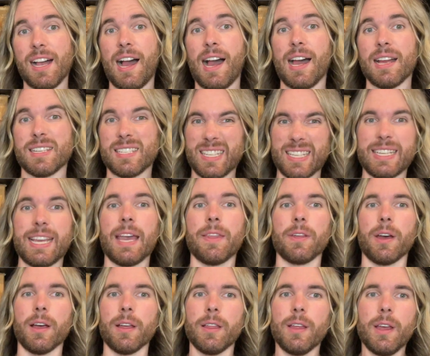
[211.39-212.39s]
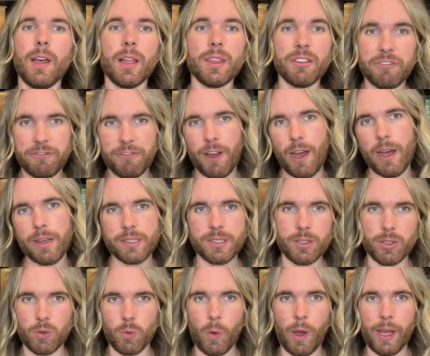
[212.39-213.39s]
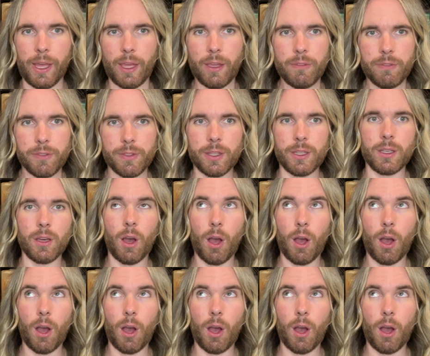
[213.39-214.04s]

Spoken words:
are together. The faster the wave, the